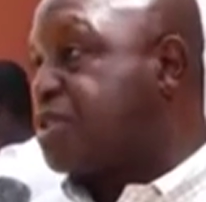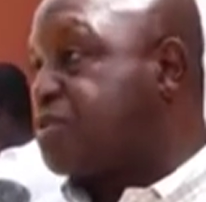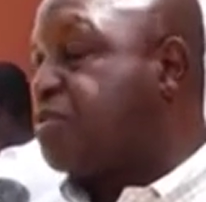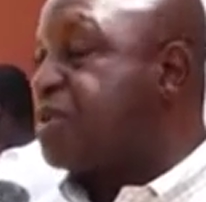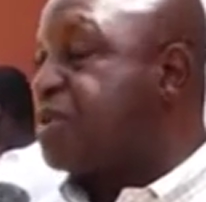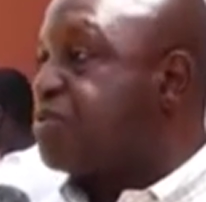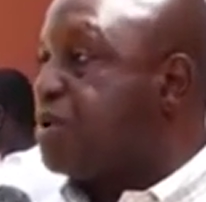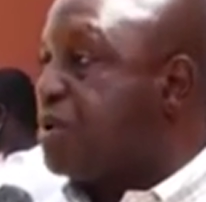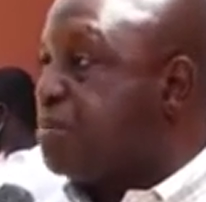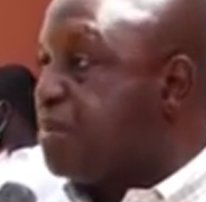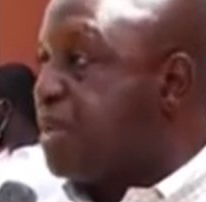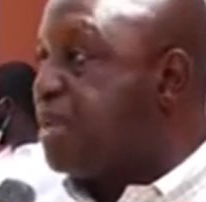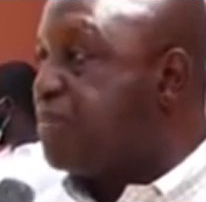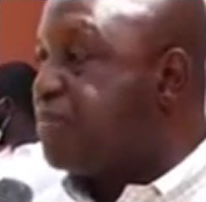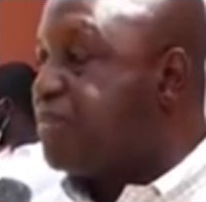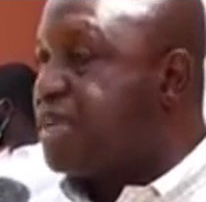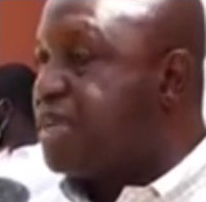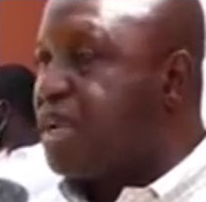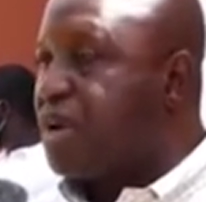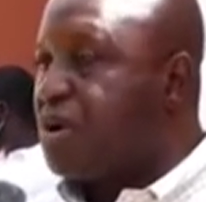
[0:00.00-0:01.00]
us, what we
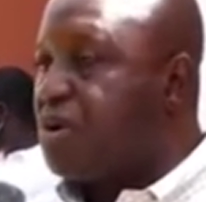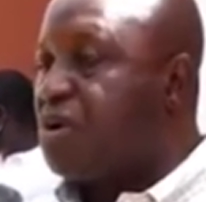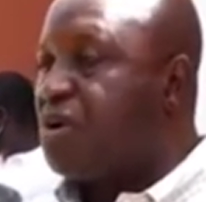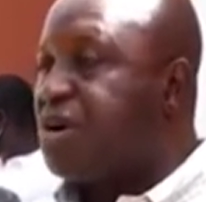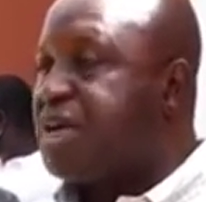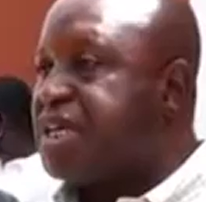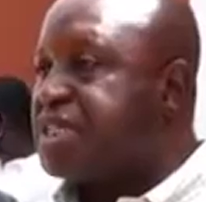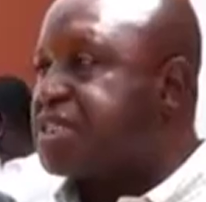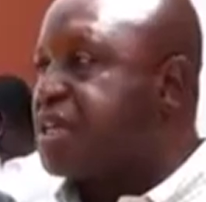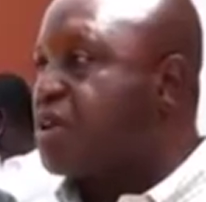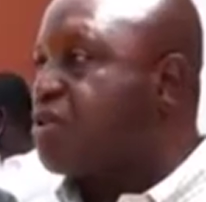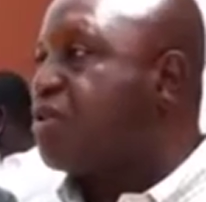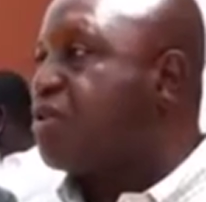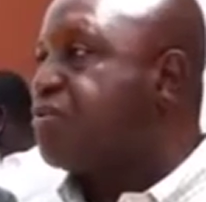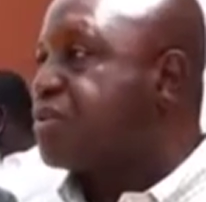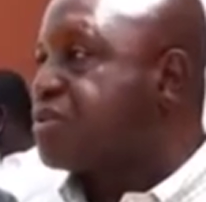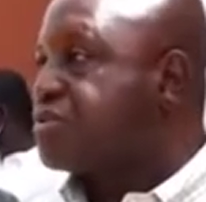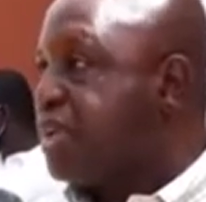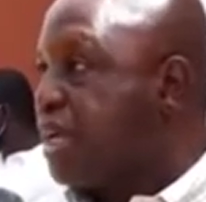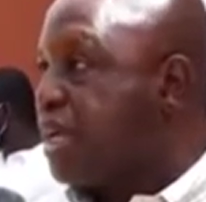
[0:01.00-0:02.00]
believe in, a law is a law
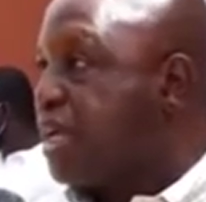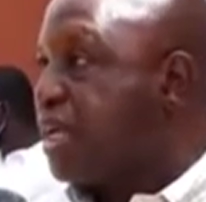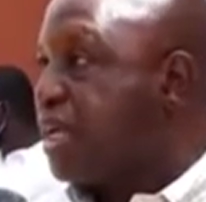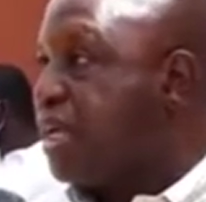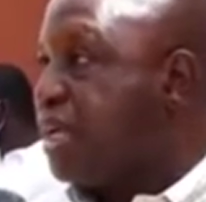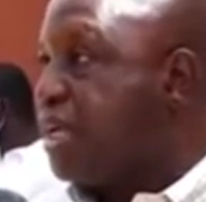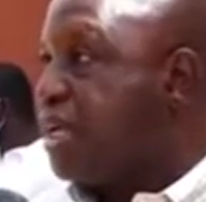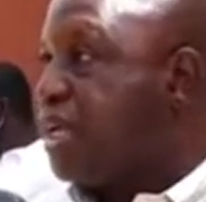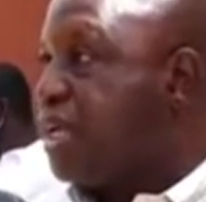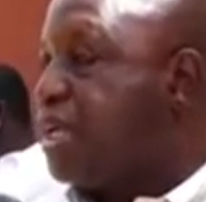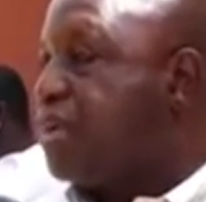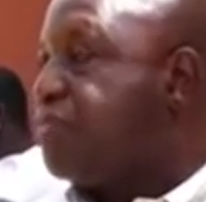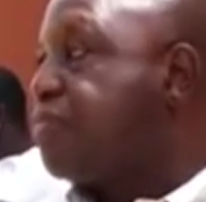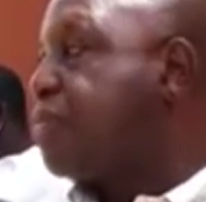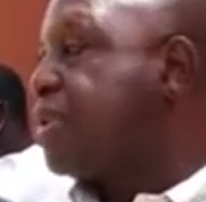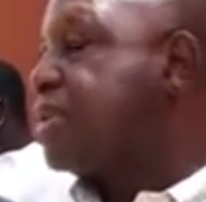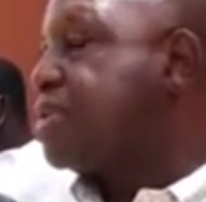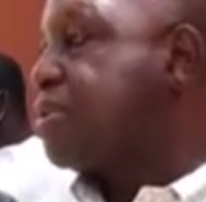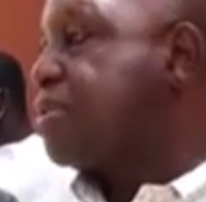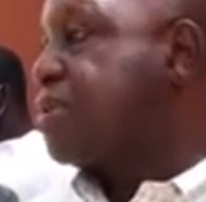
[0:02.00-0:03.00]
for today. If
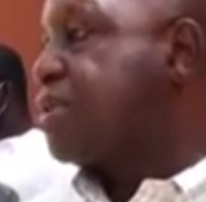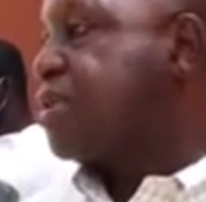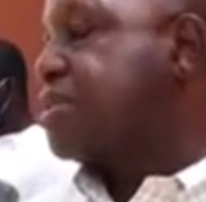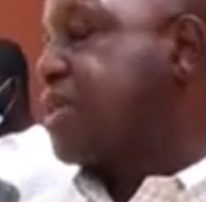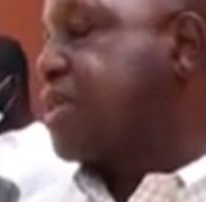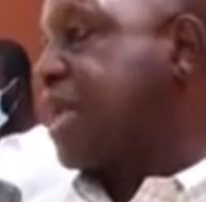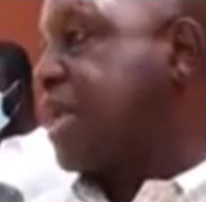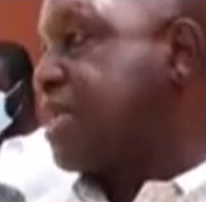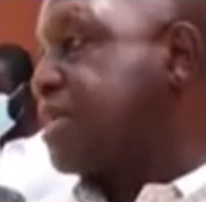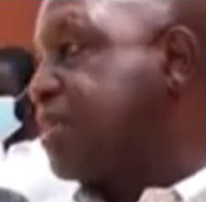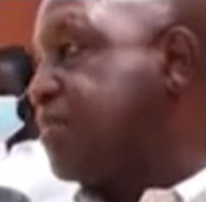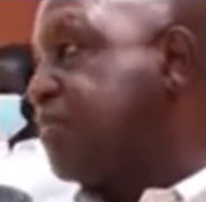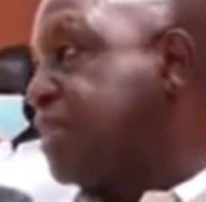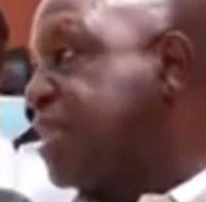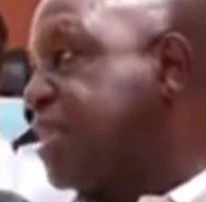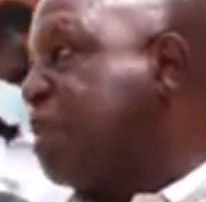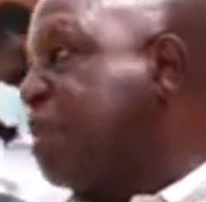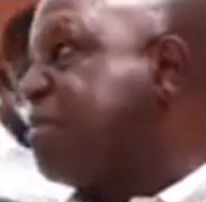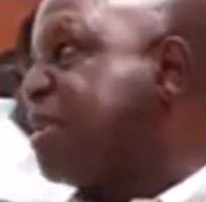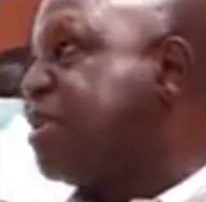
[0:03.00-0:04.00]
you want to retroactive
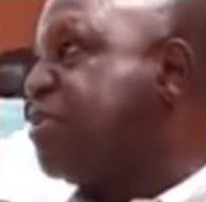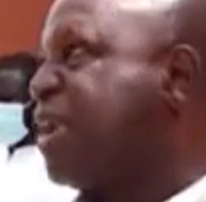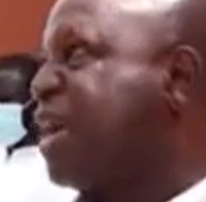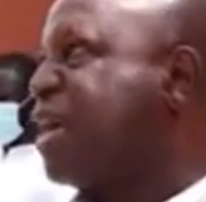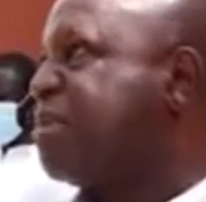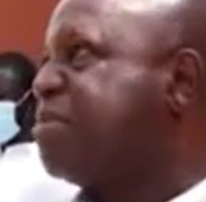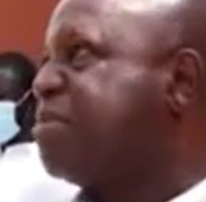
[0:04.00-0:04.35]
it, I mean,